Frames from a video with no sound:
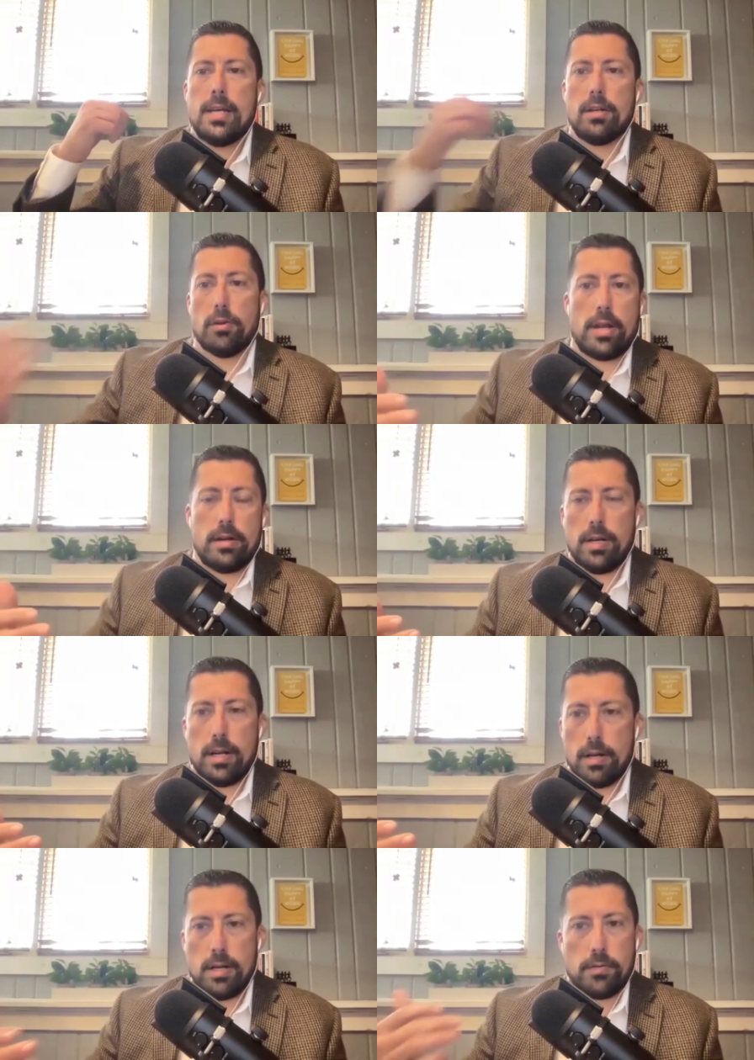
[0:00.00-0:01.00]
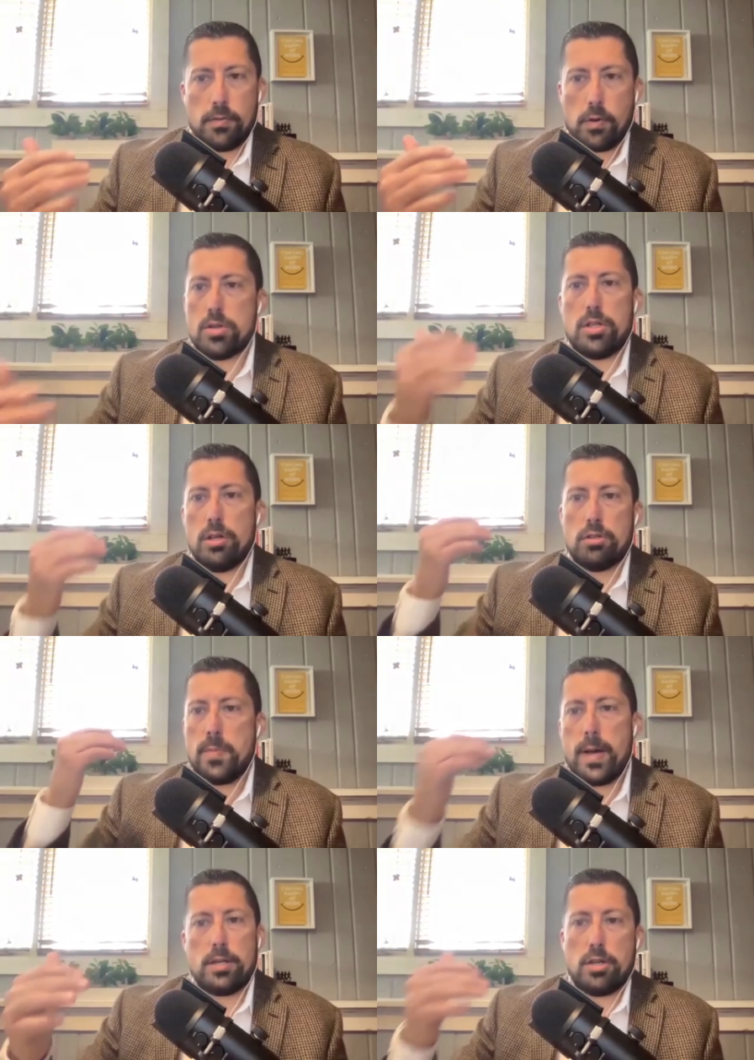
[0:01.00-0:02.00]
you know then and, and of course you know
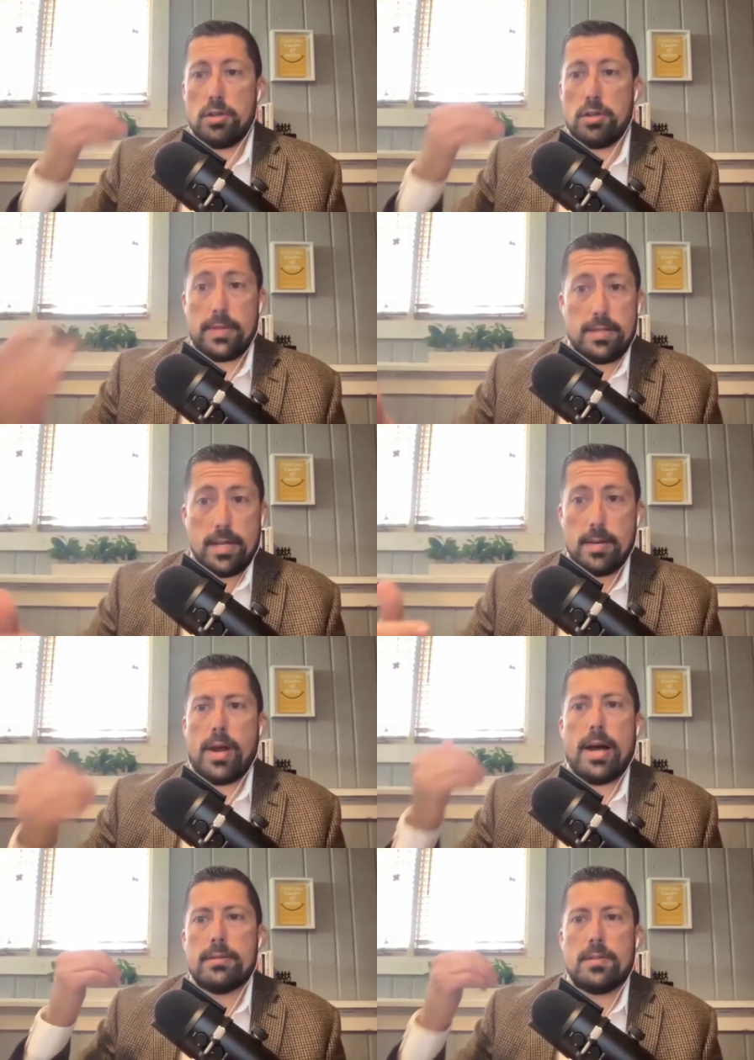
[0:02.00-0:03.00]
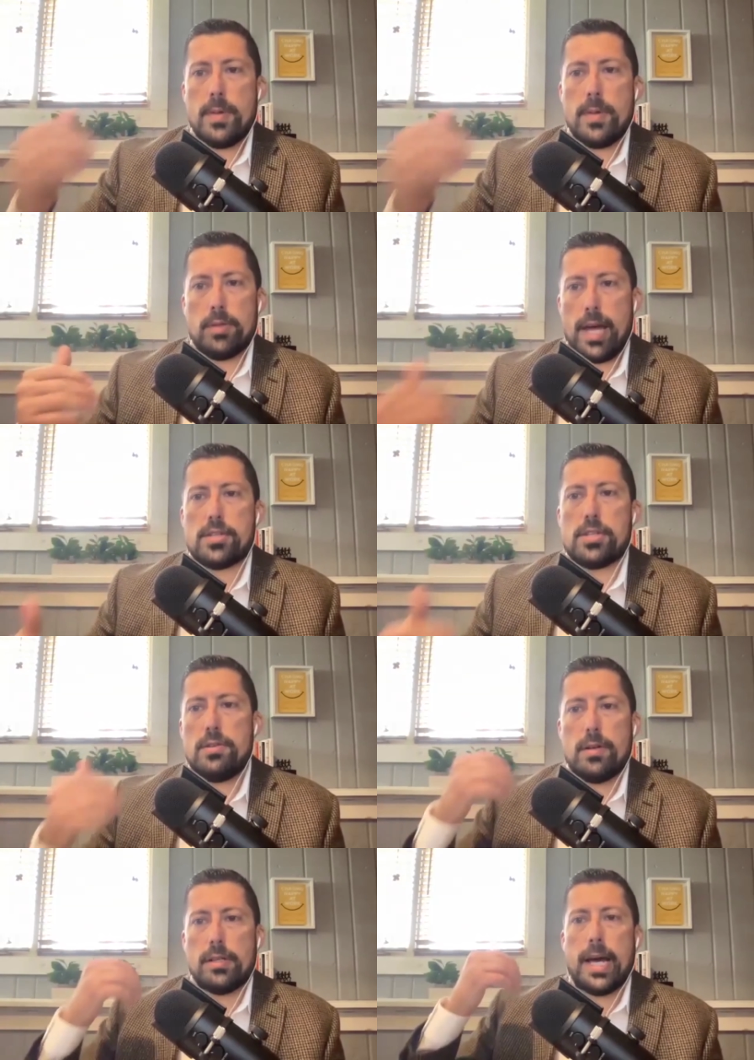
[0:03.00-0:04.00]
just making sure that you have the team around to be able to
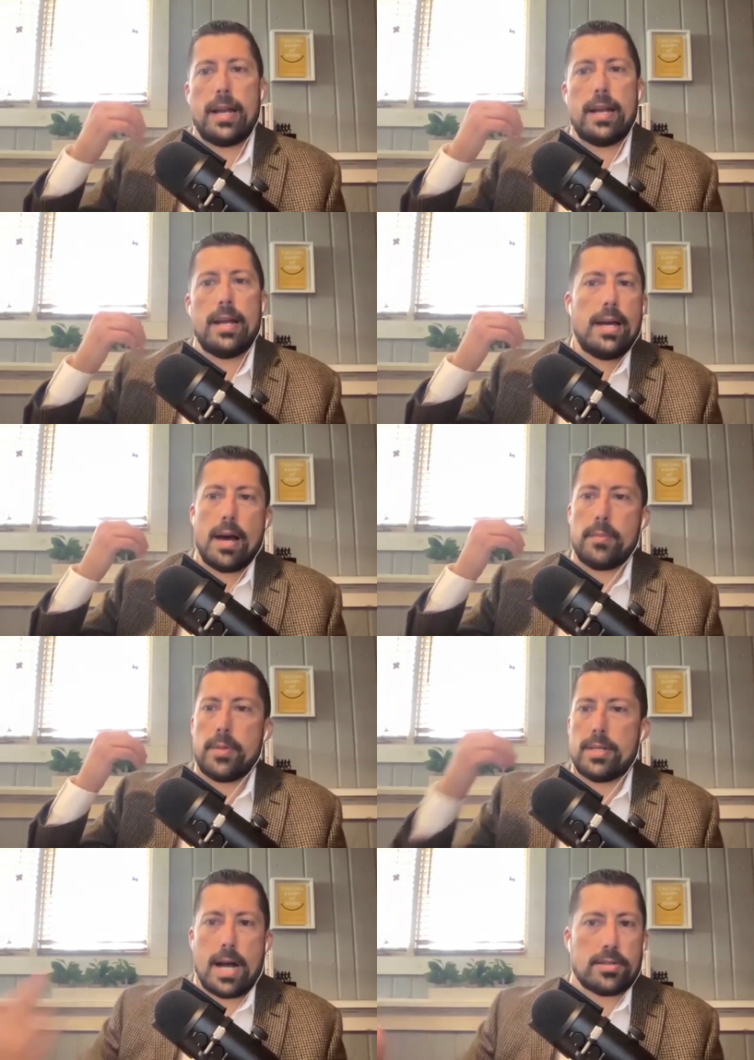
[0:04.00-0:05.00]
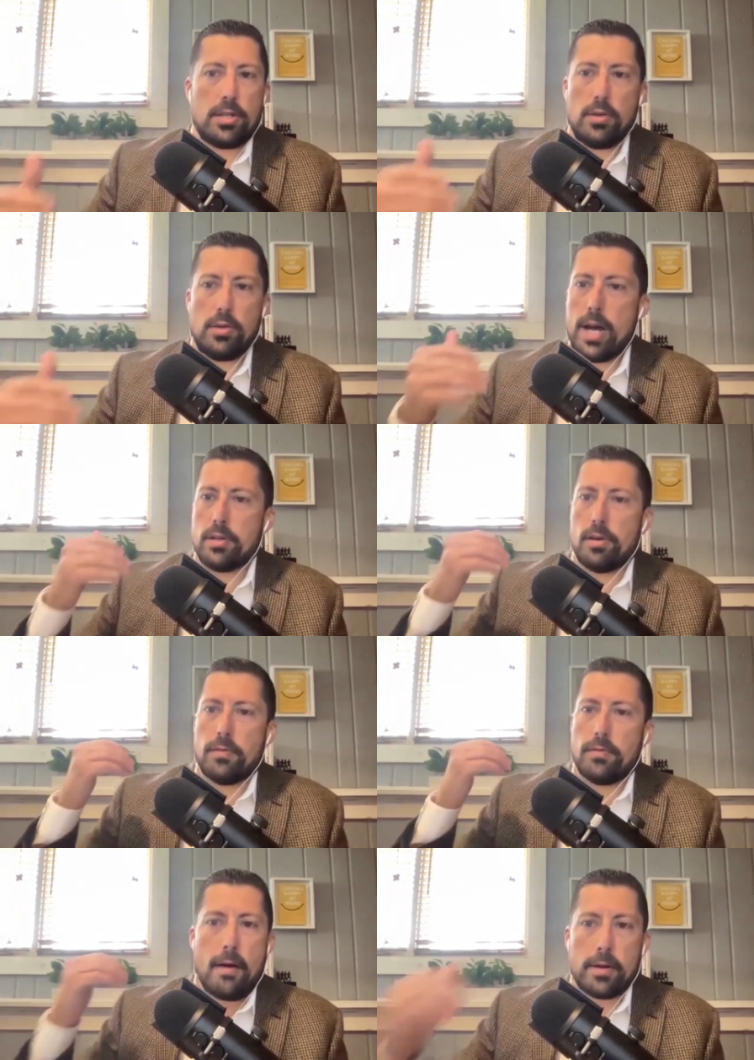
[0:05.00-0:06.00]
execute on that i mean it sounds like you guys are
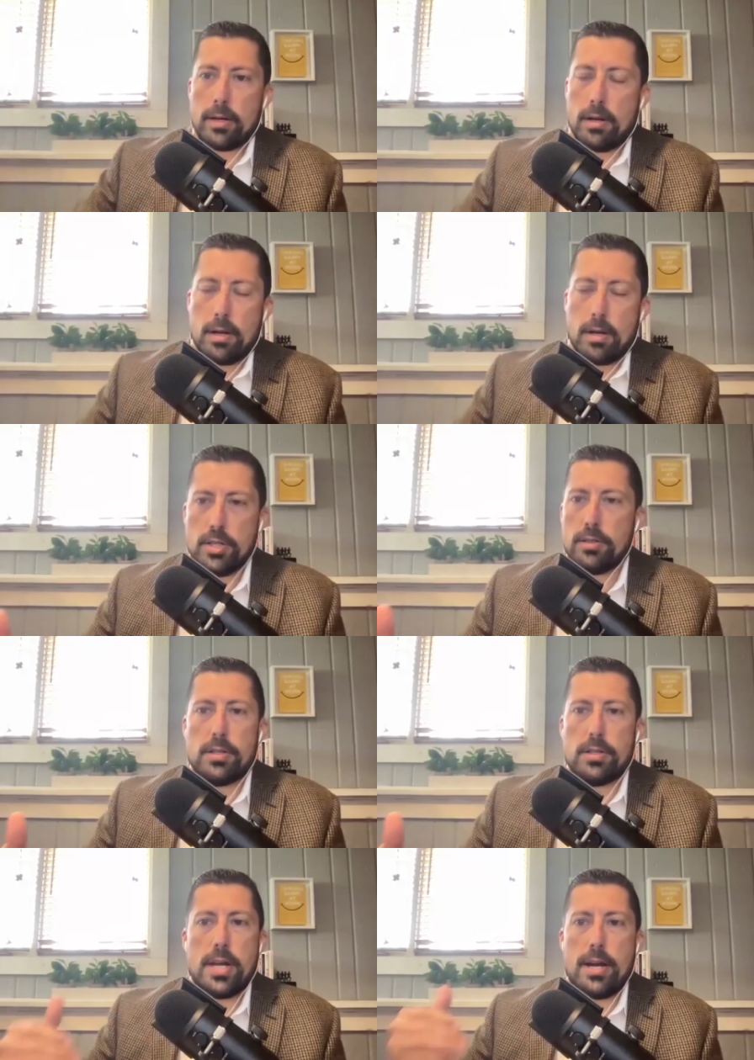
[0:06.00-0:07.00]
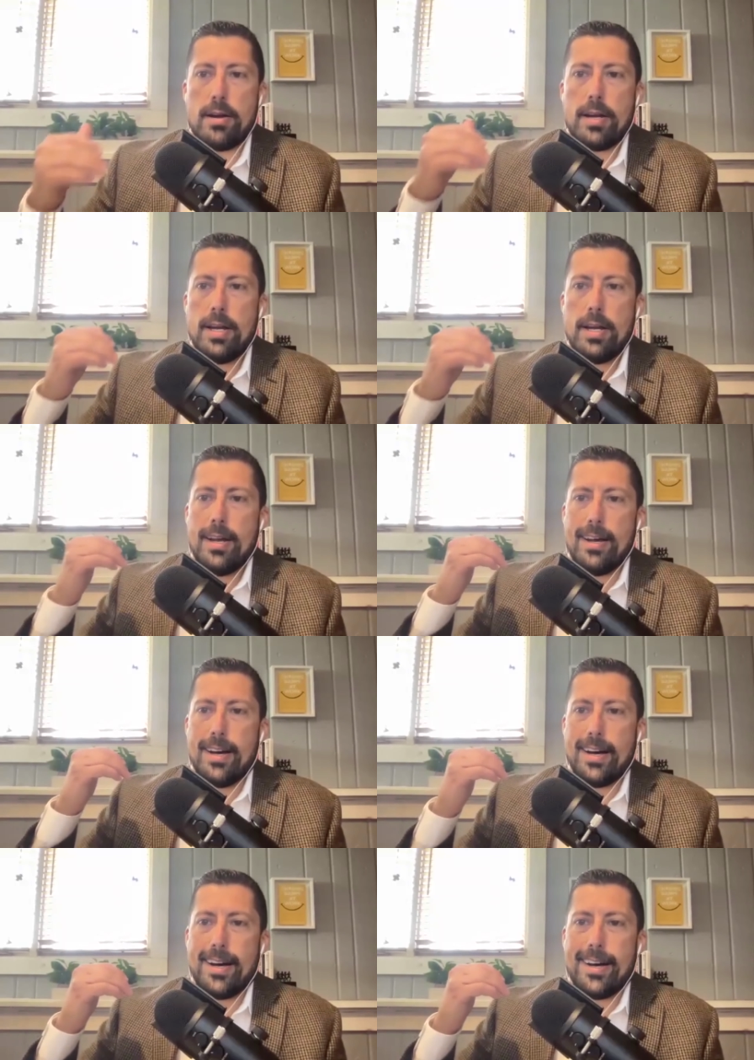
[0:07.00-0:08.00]
firing on all cylinders there
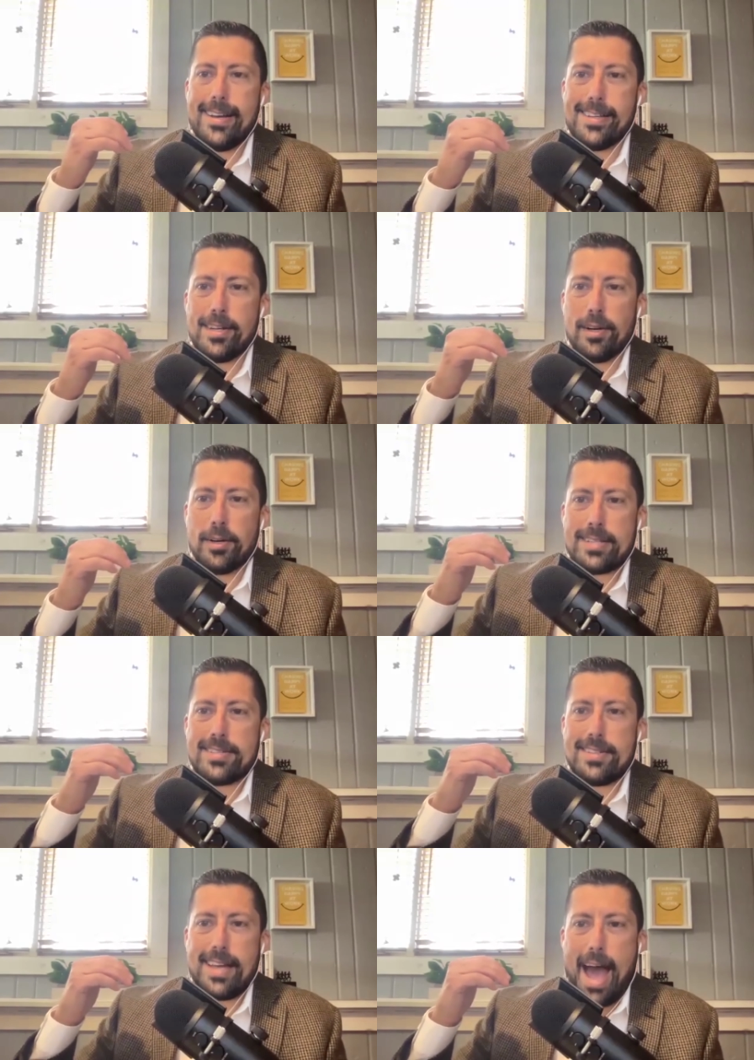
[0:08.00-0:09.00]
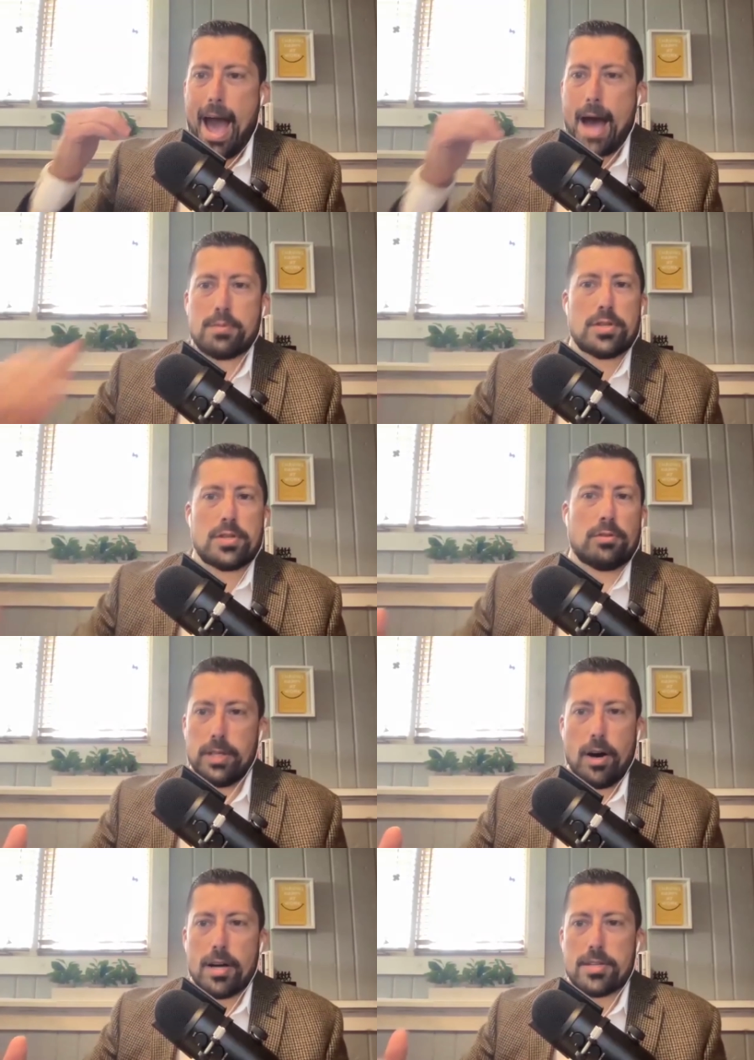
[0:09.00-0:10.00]
uh, you know, that's
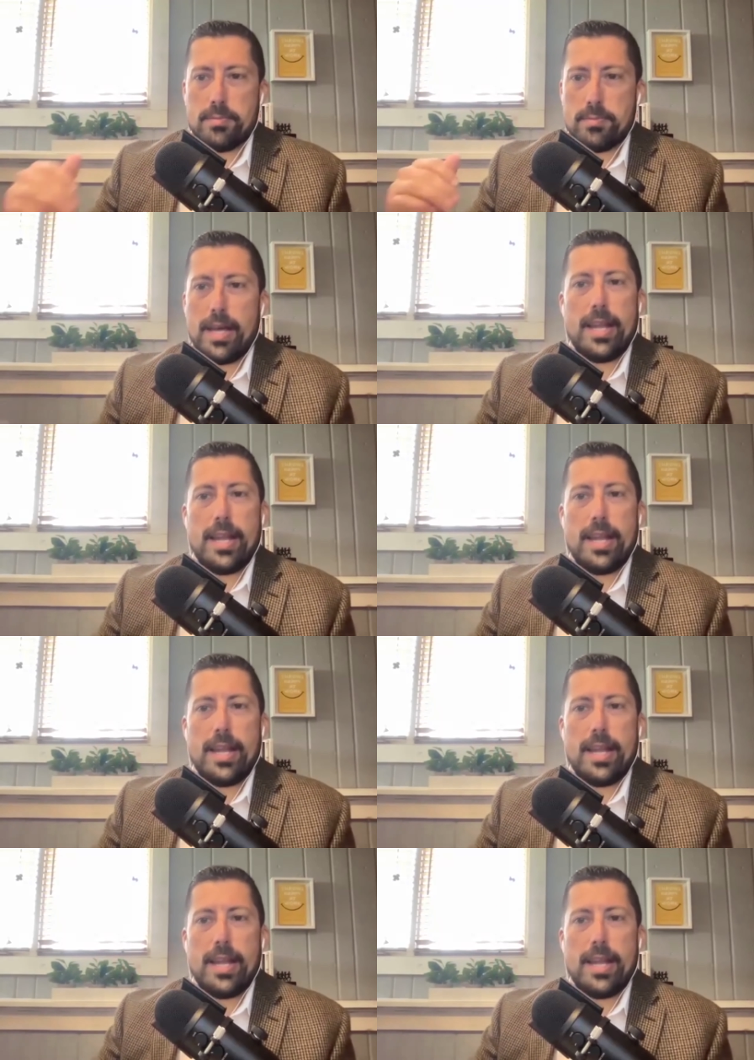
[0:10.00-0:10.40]
absolutely awesome.